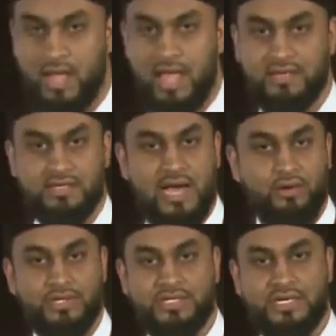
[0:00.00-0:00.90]
And not
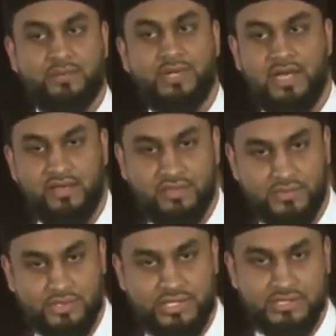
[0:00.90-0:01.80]
only did Ibn
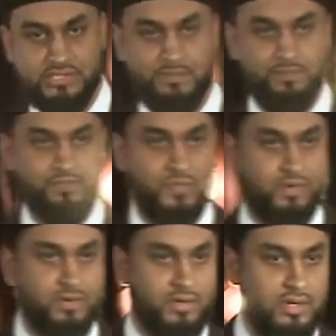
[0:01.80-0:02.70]
al-Haytham do this,
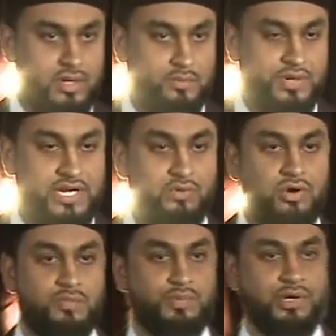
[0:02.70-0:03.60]
but he
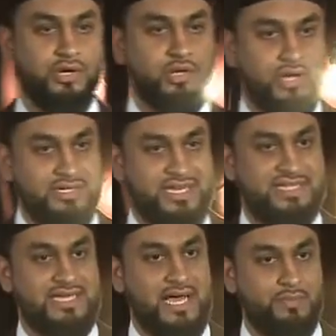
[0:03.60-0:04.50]
wrote a book called
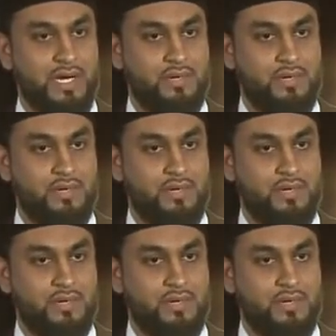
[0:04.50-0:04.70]
Kitab